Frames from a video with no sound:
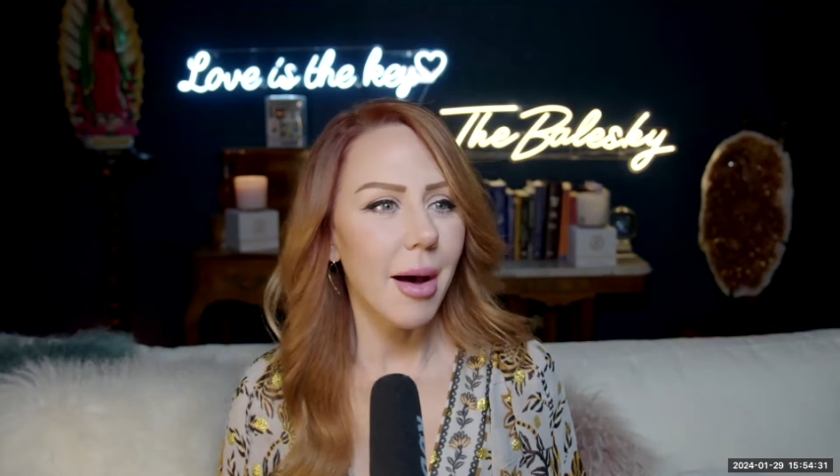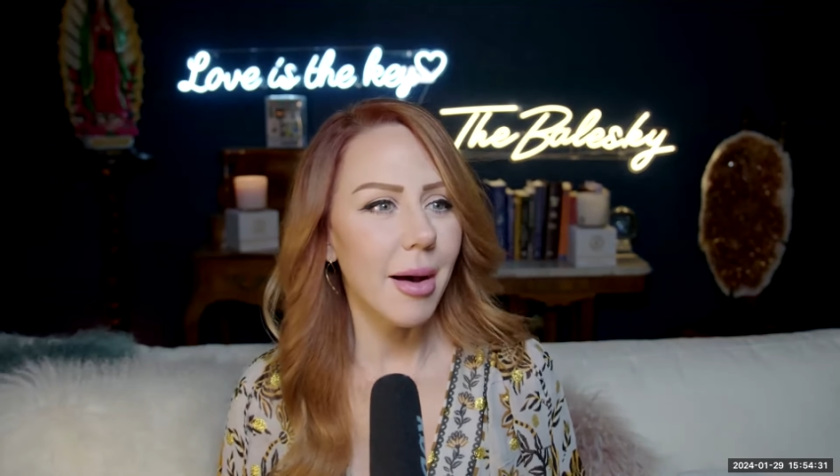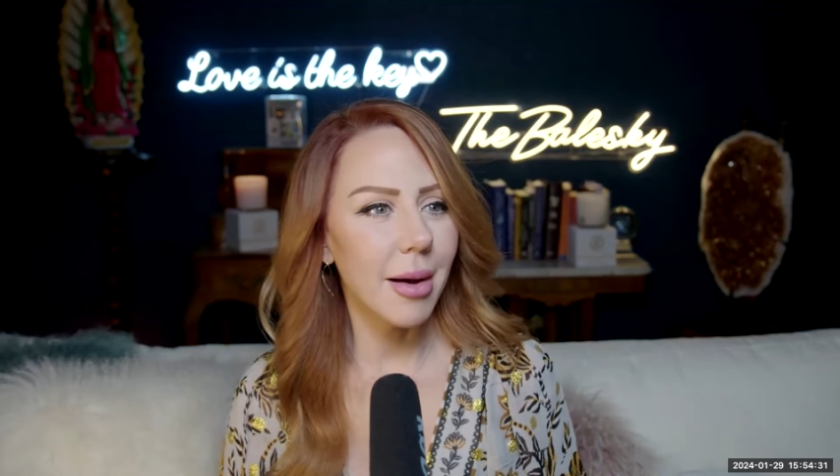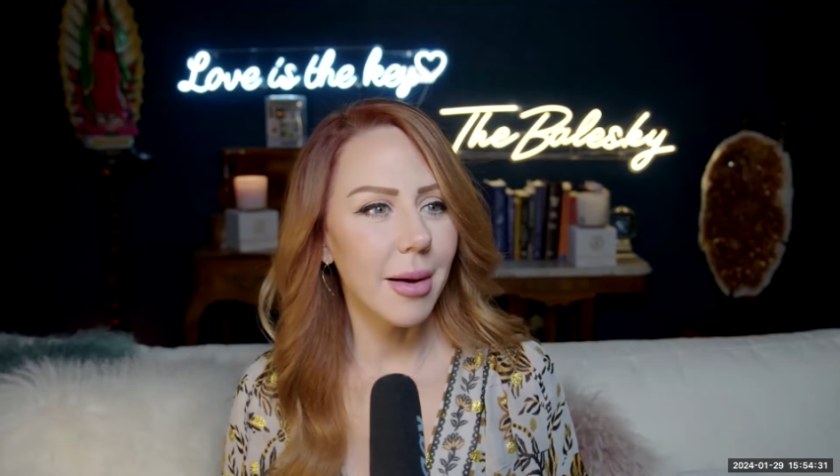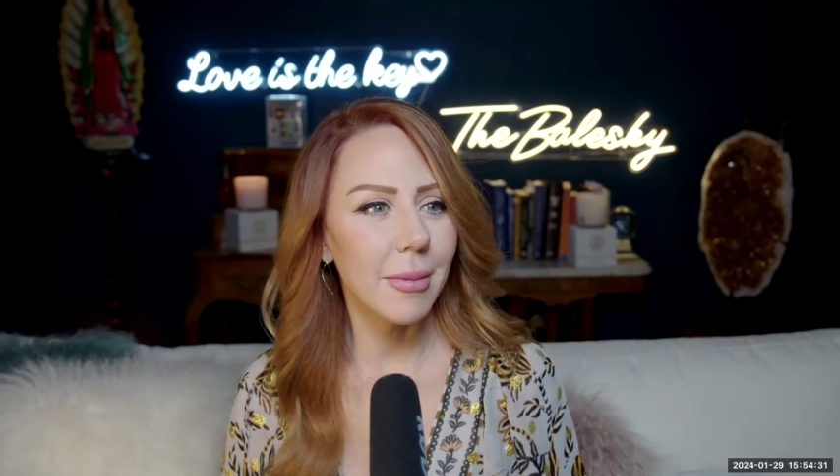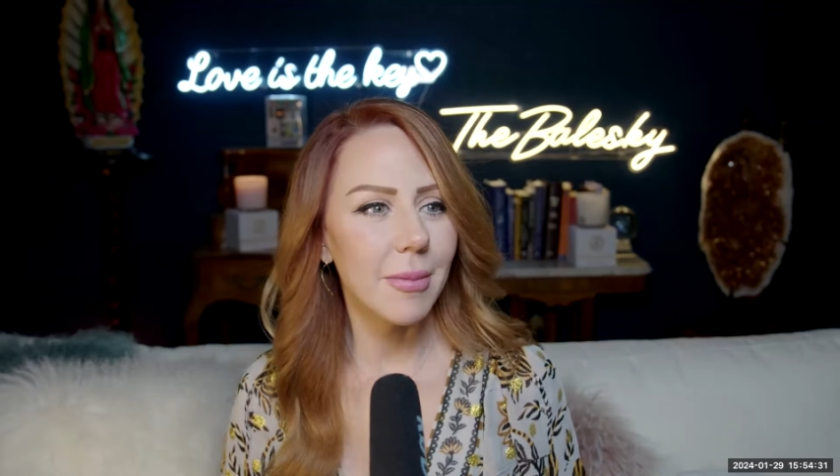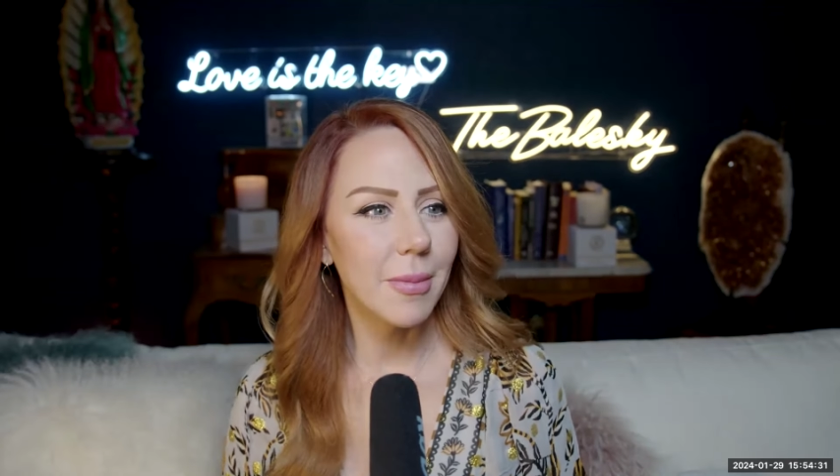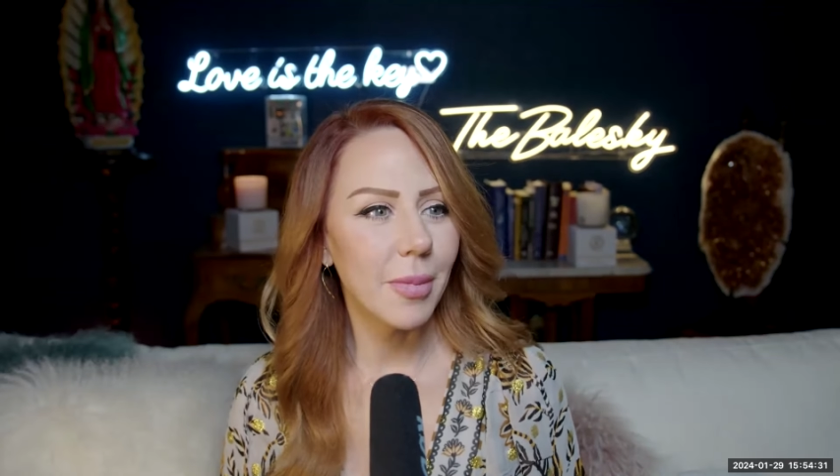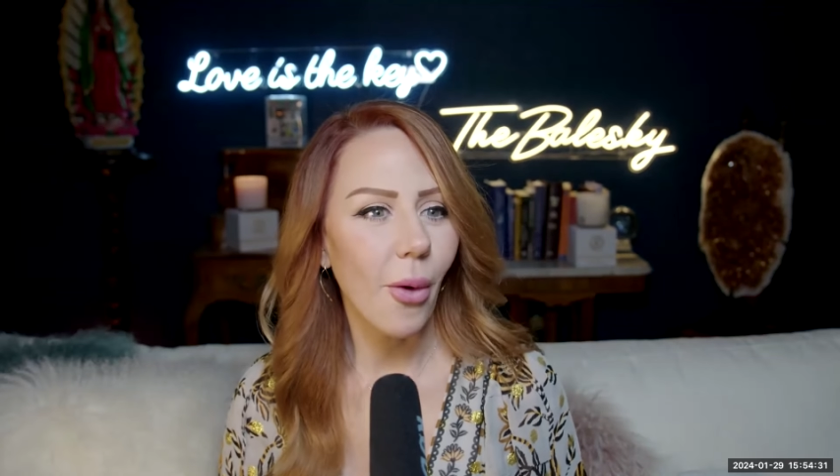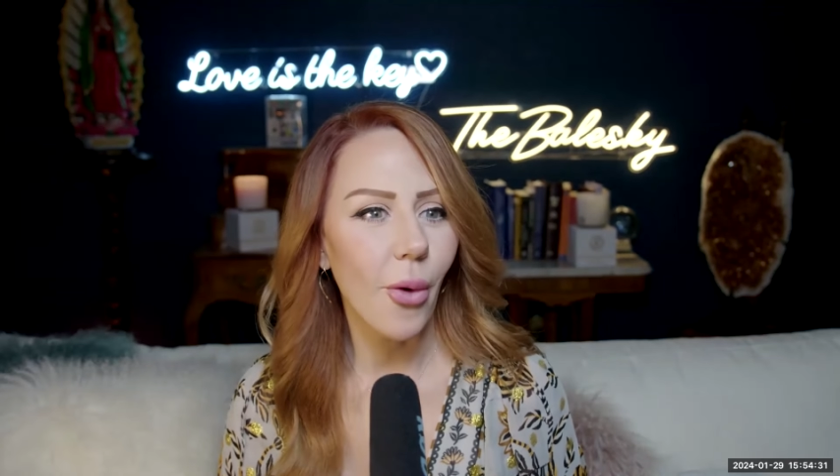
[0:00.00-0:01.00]
Um,
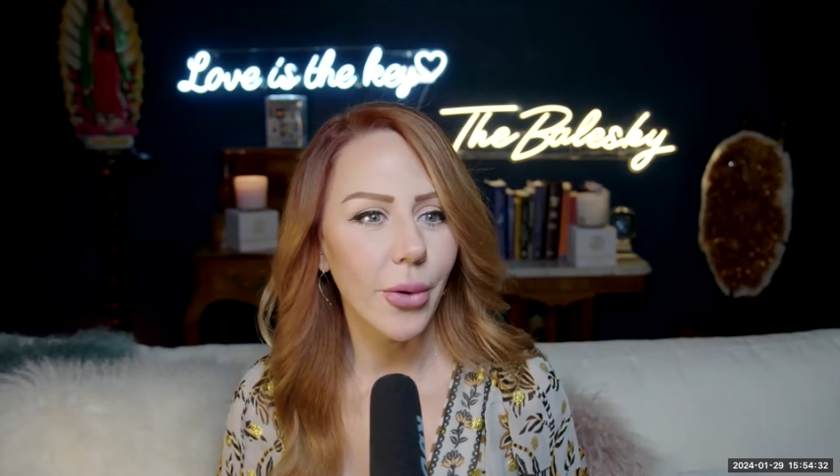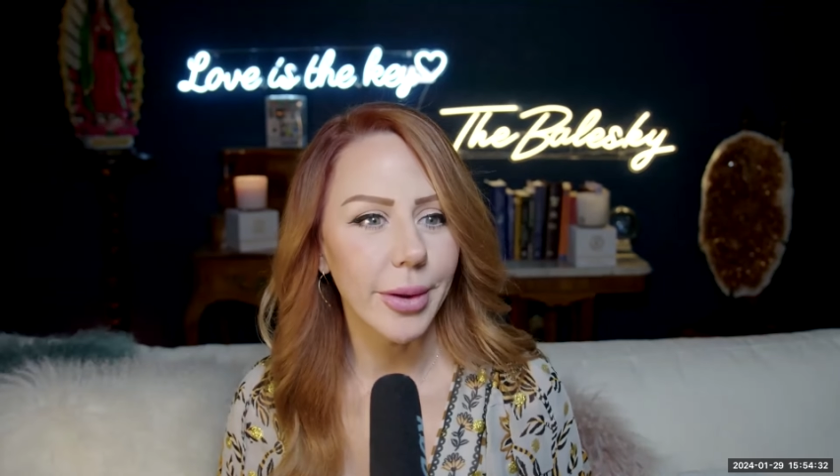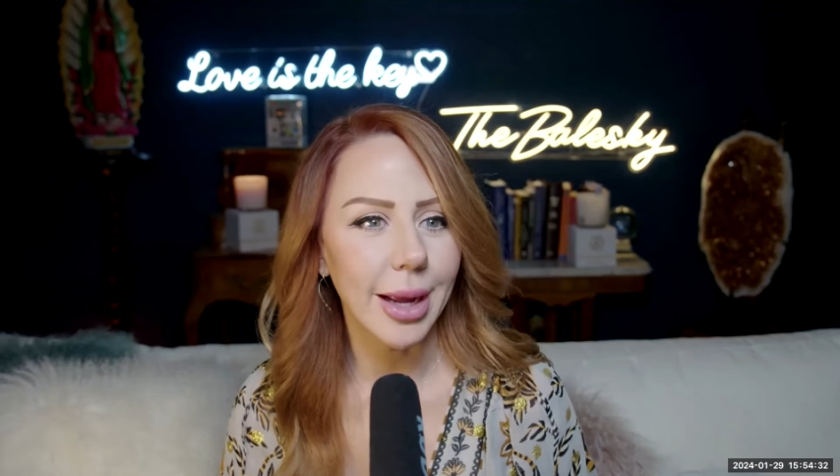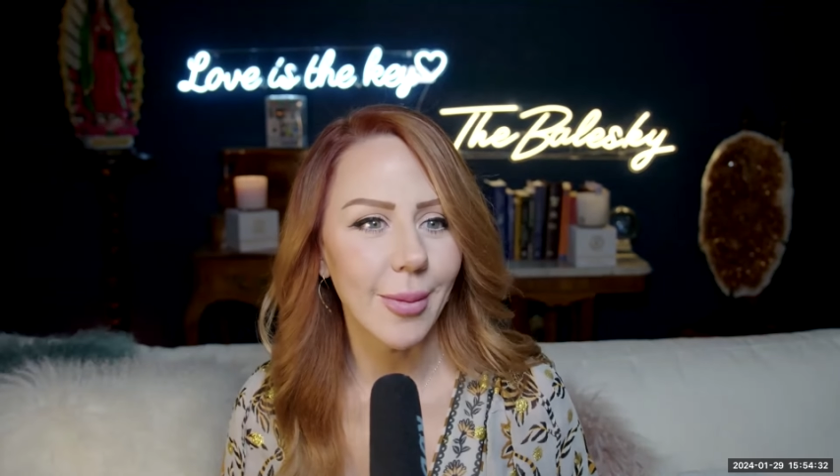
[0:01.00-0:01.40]
hold on,